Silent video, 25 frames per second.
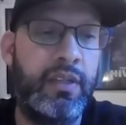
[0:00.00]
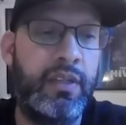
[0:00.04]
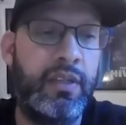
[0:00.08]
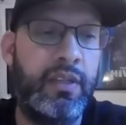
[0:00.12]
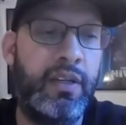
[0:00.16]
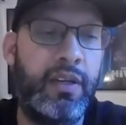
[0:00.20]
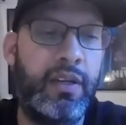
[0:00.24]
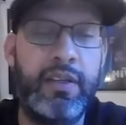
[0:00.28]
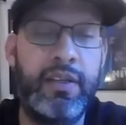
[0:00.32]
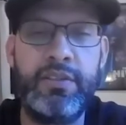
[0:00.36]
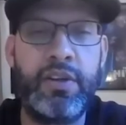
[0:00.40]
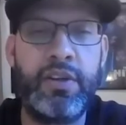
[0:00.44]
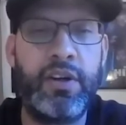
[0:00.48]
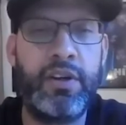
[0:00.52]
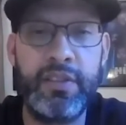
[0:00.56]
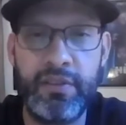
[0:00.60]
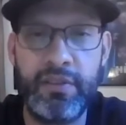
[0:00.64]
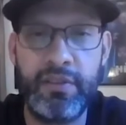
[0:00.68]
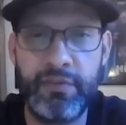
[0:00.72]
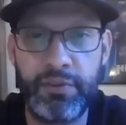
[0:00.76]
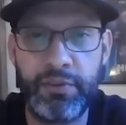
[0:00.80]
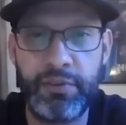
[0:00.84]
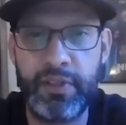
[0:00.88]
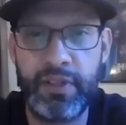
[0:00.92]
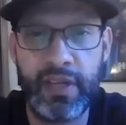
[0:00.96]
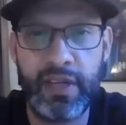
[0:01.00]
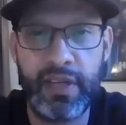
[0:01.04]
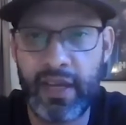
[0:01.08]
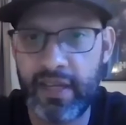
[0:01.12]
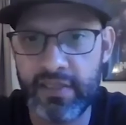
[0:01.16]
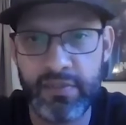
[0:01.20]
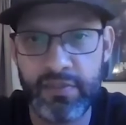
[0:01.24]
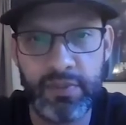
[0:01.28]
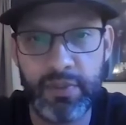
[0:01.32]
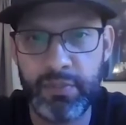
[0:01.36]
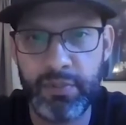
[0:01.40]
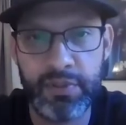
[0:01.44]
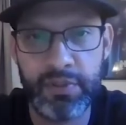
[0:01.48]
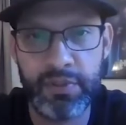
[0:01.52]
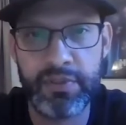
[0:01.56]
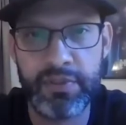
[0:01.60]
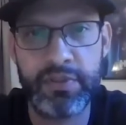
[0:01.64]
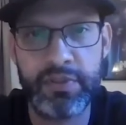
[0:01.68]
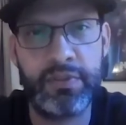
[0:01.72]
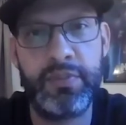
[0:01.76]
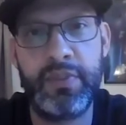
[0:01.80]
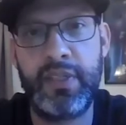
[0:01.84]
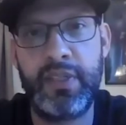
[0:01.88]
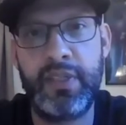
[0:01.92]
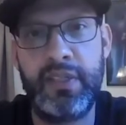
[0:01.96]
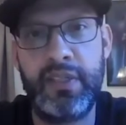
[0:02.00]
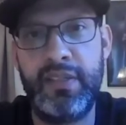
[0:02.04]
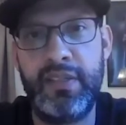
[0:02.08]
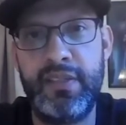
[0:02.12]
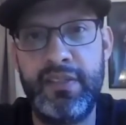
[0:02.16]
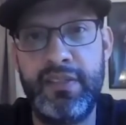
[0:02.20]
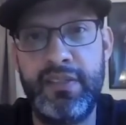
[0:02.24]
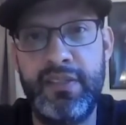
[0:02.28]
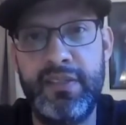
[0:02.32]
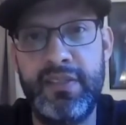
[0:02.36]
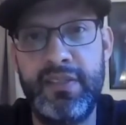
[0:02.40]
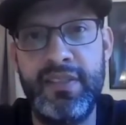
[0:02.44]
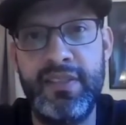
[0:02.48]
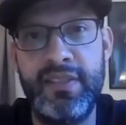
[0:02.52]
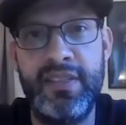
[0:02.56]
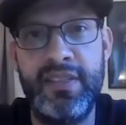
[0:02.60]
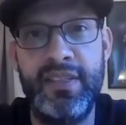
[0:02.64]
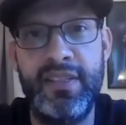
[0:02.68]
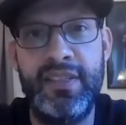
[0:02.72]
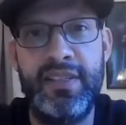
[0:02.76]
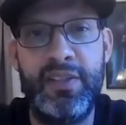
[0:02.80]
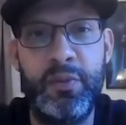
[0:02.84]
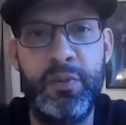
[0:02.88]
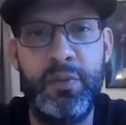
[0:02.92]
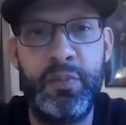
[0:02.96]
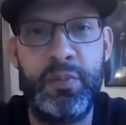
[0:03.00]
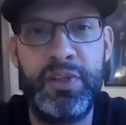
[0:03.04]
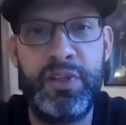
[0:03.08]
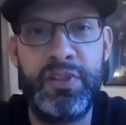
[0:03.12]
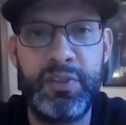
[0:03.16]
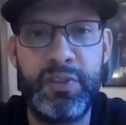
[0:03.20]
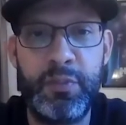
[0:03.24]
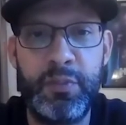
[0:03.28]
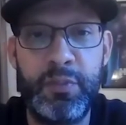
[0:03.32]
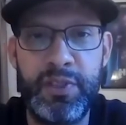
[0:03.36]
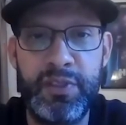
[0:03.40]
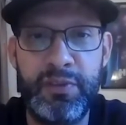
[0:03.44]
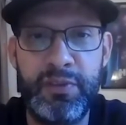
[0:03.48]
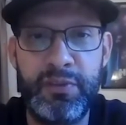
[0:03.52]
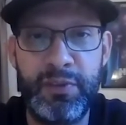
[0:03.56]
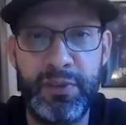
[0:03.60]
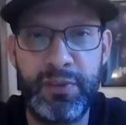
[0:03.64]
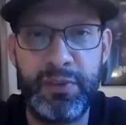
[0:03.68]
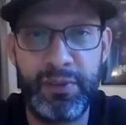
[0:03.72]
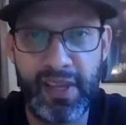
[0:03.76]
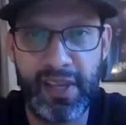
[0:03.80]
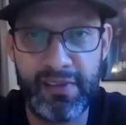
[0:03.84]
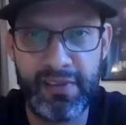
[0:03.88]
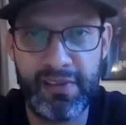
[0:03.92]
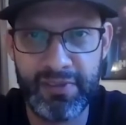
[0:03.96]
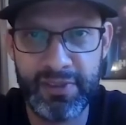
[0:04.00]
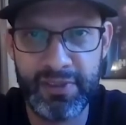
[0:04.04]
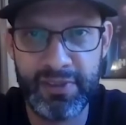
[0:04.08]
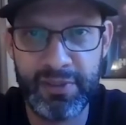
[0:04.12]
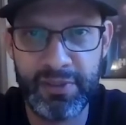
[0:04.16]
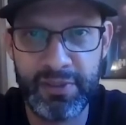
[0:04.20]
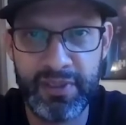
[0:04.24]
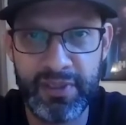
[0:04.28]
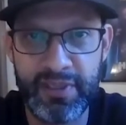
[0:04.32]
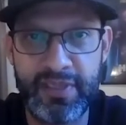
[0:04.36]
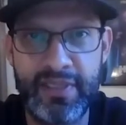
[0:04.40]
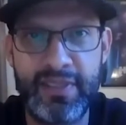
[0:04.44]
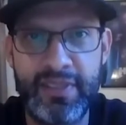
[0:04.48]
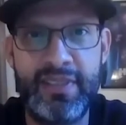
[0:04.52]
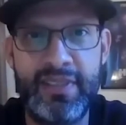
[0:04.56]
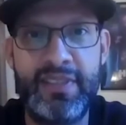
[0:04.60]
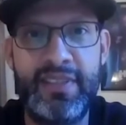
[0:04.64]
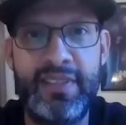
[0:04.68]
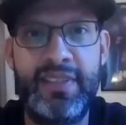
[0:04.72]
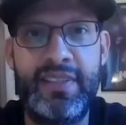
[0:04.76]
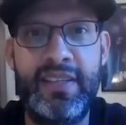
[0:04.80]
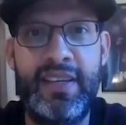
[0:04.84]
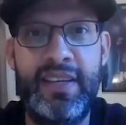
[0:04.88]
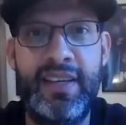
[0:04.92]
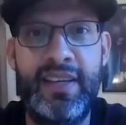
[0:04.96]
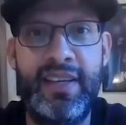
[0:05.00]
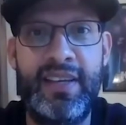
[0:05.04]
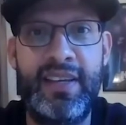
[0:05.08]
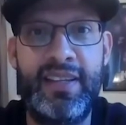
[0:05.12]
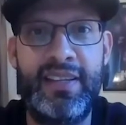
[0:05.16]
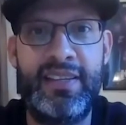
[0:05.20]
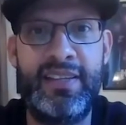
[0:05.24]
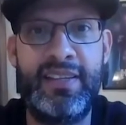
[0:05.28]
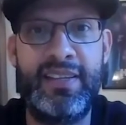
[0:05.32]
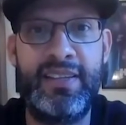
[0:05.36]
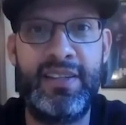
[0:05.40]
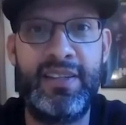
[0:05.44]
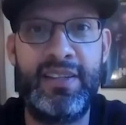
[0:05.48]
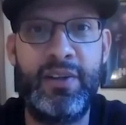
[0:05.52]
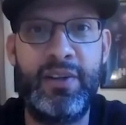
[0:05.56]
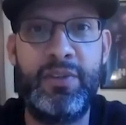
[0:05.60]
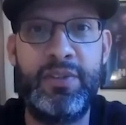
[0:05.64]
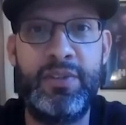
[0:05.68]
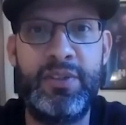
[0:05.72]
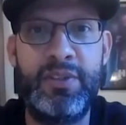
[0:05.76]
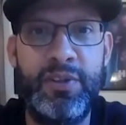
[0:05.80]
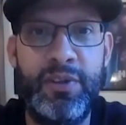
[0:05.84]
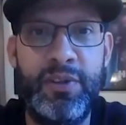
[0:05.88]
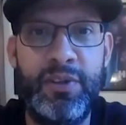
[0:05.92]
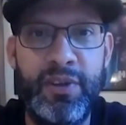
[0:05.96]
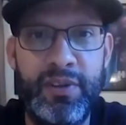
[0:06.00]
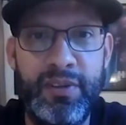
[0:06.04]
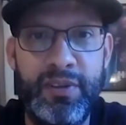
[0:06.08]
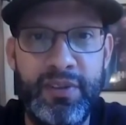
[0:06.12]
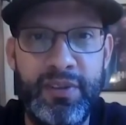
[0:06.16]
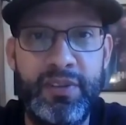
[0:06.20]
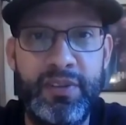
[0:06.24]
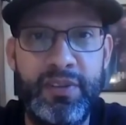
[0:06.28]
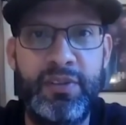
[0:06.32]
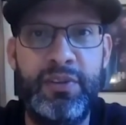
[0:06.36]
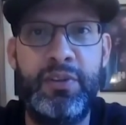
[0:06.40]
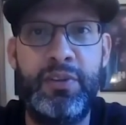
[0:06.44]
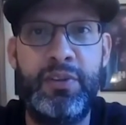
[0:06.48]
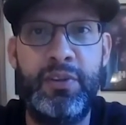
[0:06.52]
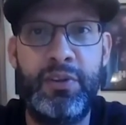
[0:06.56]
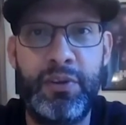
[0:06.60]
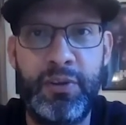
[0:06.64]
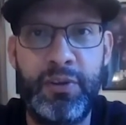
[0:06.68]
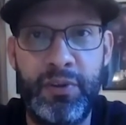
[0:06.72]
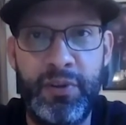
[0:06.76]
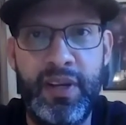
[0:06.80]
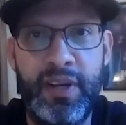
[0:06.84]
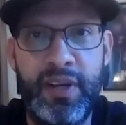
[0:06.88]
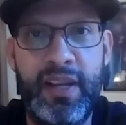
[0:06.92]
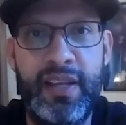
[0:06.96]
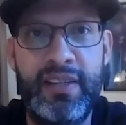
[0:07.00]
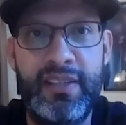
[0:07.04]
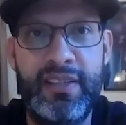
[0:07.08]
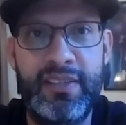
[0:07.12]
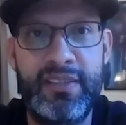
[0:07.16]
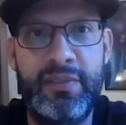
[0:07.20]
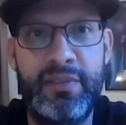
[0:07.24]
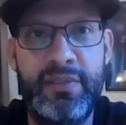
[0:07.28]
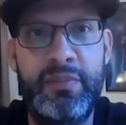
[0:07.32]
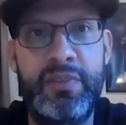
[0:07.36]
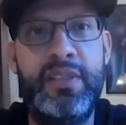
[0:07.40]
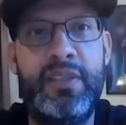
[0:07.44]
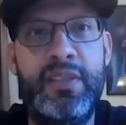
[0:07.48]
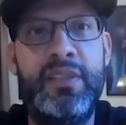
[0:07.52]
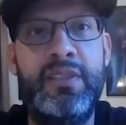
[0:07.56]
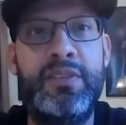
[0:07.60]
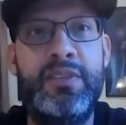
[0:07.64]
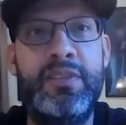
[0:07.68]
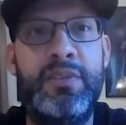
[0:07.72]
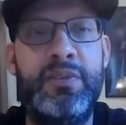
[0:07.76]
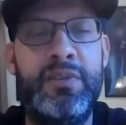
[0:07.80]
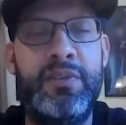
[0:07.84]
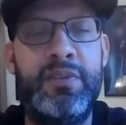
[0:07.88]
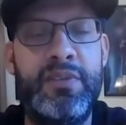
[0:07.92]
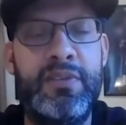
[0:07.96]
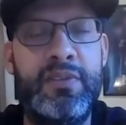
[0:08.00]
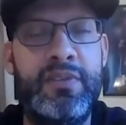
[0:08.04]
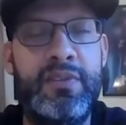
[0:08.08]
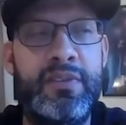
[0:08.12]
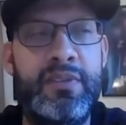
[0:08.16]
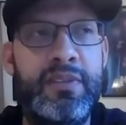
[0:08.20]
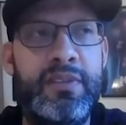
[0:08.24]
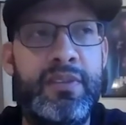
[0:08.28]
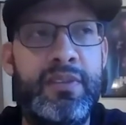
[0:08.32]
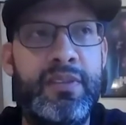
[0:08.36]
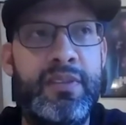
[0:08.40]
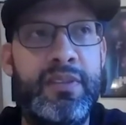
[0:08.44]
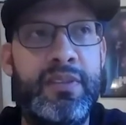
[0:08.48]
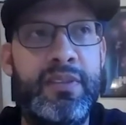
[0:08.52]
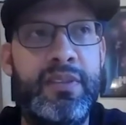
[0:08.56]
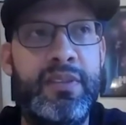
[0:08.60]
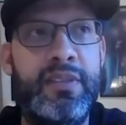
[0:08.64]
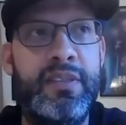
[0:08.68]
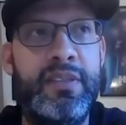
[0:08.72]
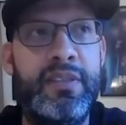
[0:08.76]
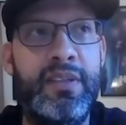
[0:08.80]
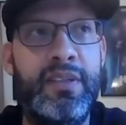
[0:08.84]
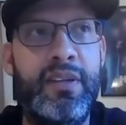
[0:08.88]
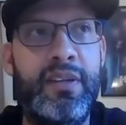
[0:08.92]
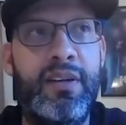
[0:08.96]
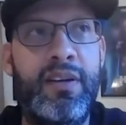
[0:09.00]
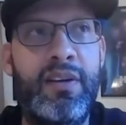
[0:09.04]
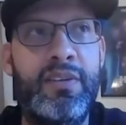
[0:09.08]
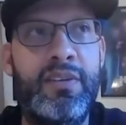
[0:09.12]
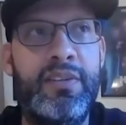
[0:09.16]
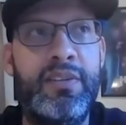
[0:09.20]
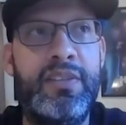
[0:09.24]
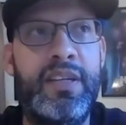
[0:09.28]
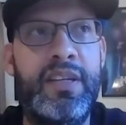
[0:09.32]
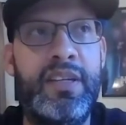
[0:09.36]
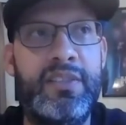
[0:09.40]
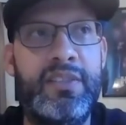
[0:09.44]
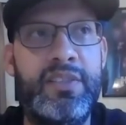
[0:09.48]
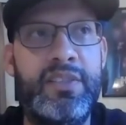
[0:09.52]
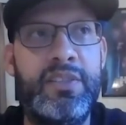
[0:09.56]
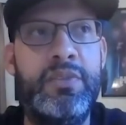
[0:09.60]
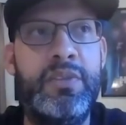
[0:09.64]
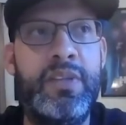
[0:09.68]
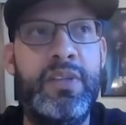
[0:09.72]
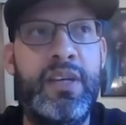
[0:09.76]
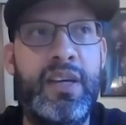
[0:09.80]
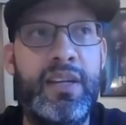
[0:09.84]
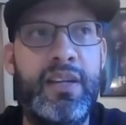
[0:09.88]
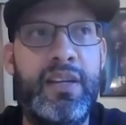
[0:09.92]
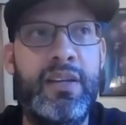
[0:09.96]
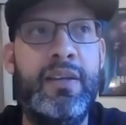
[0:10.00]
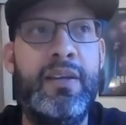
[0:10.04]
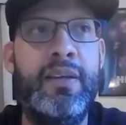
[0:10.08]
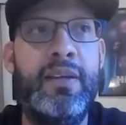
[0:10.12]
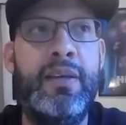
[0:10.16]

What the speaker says: It's hard for it not to be personal because you're putting so much of your life into it, and it's you're creating something, so it's hard not to do that.